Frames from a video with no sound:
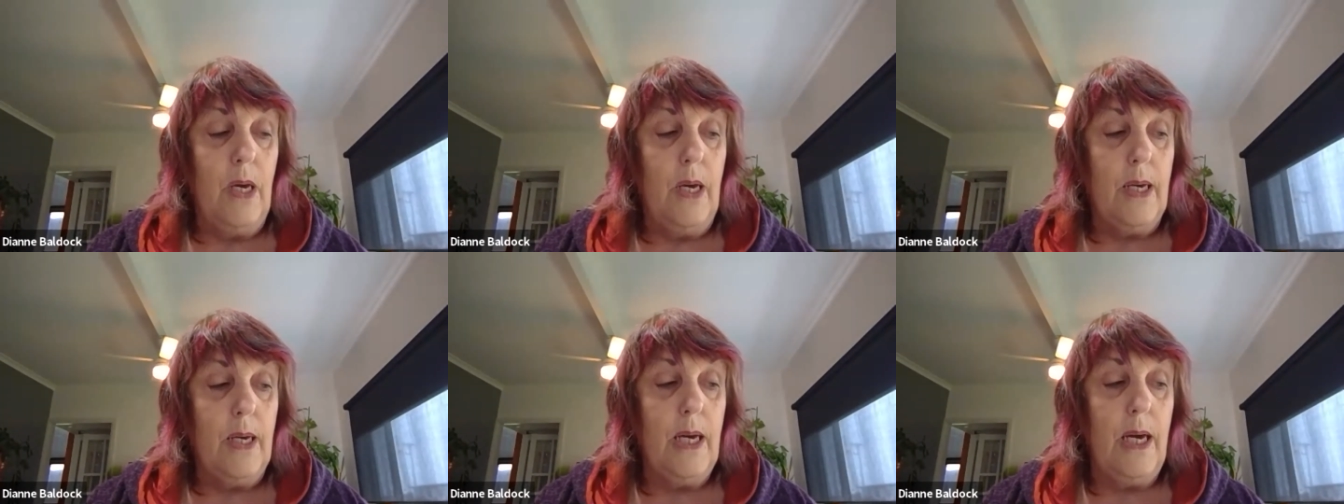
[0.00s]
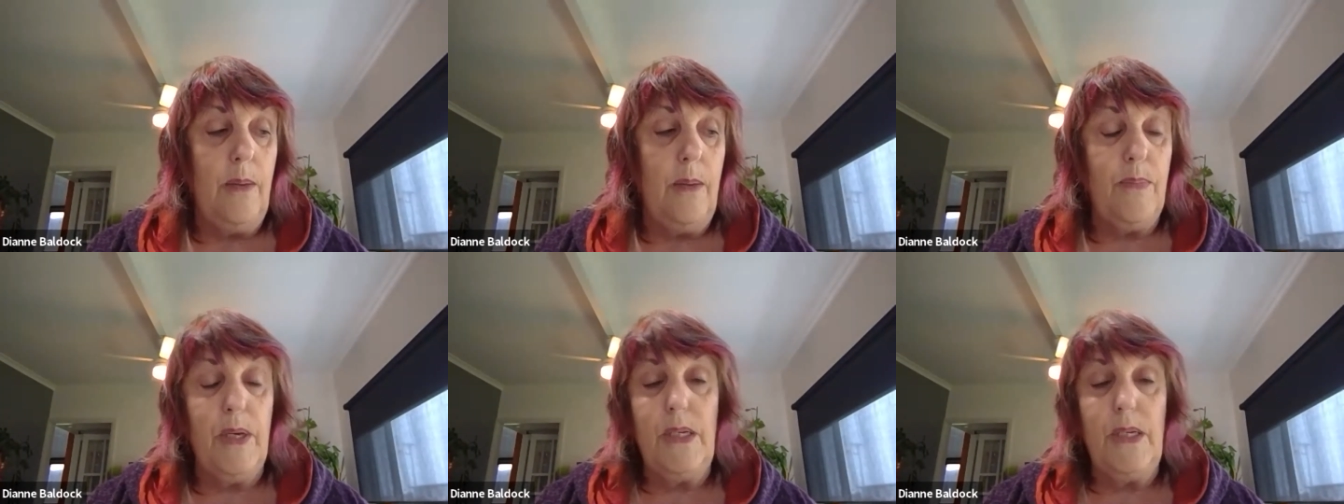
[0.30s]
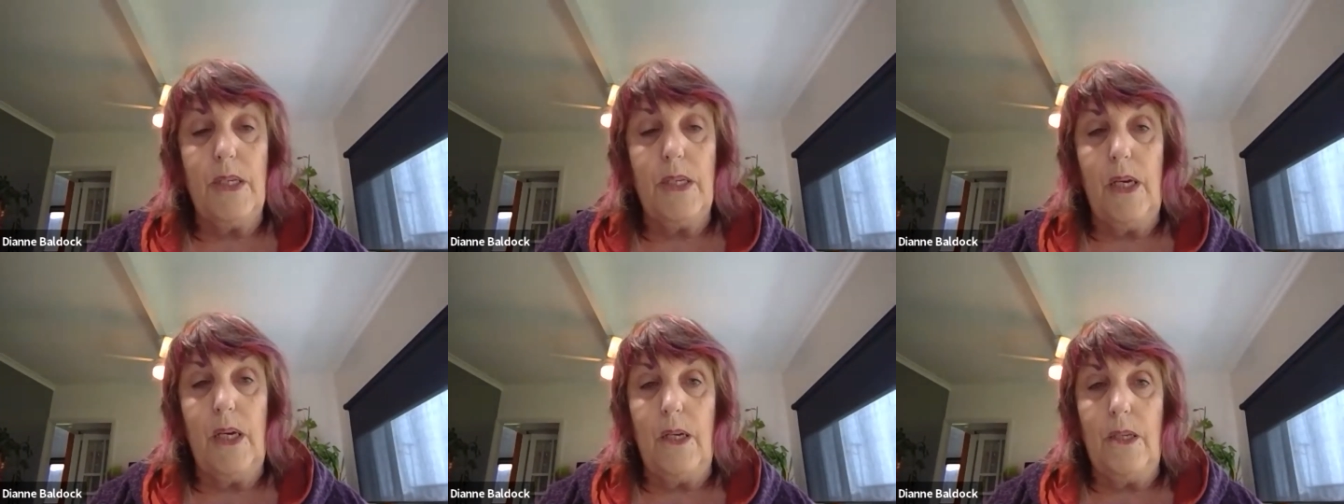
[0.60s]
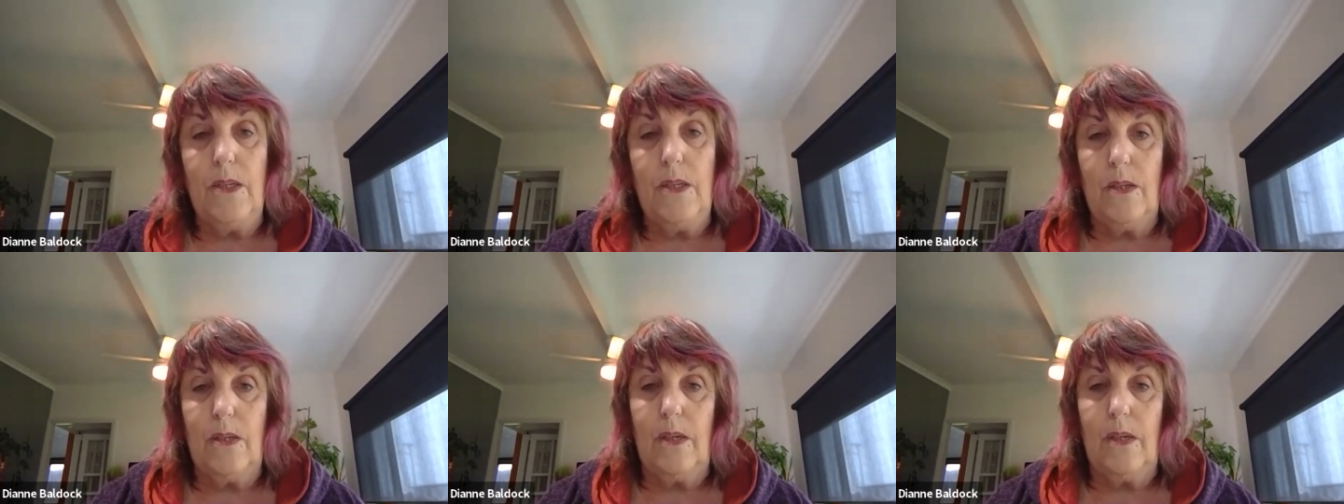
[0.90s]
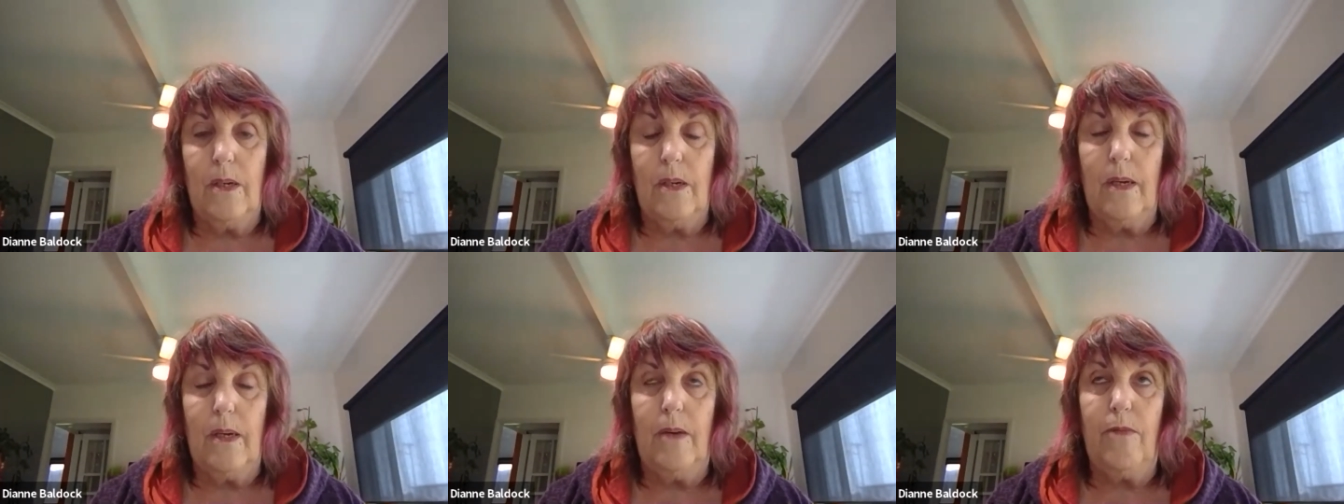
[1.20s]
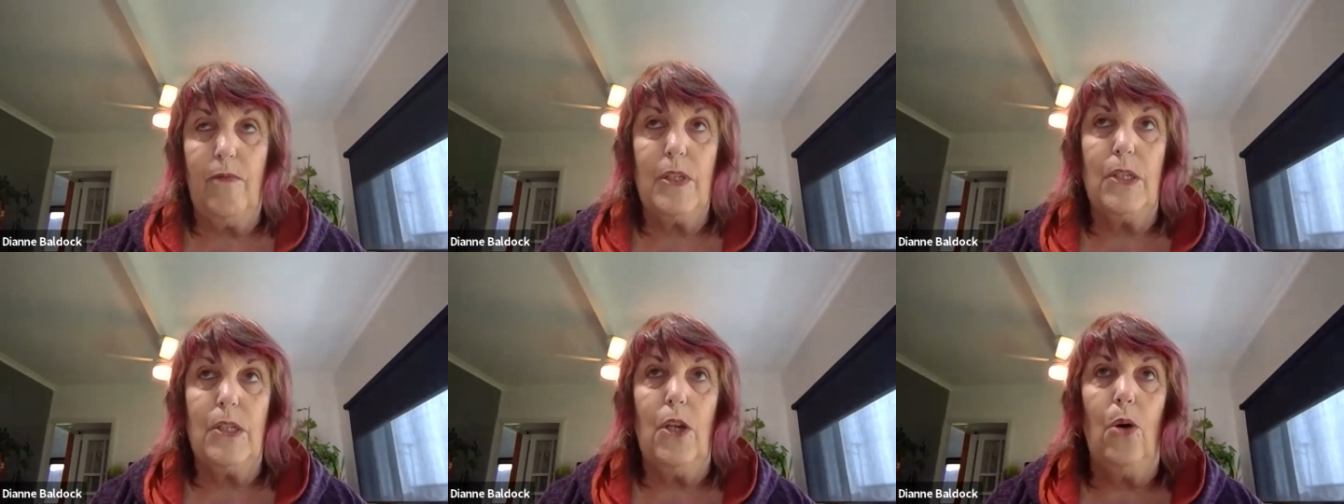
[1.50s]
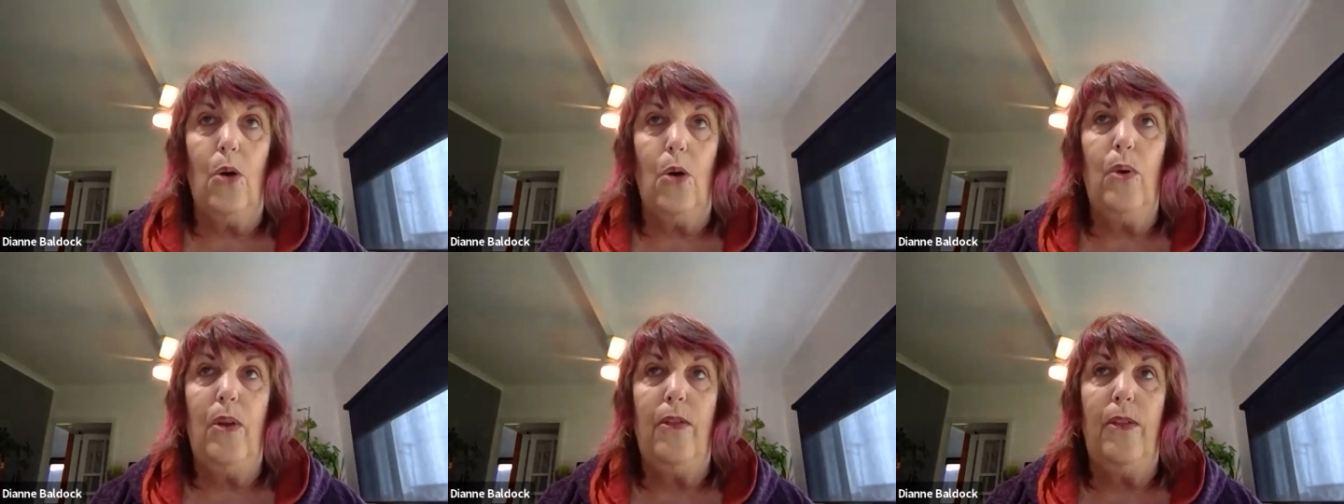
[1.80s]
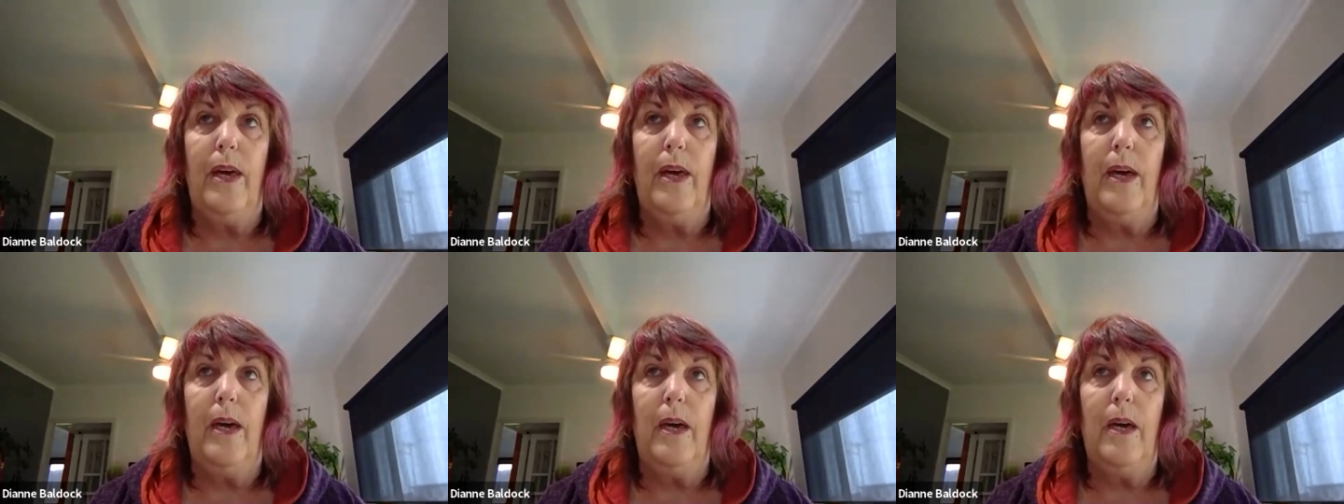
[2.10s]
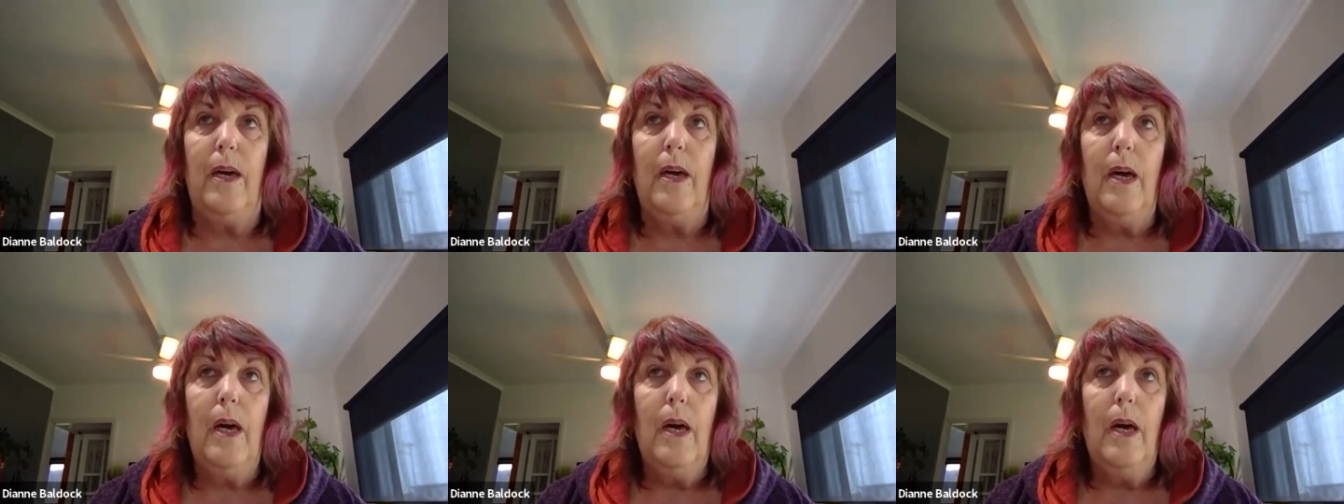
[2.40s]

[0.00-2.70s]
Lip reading: keep these kids, if it's not with their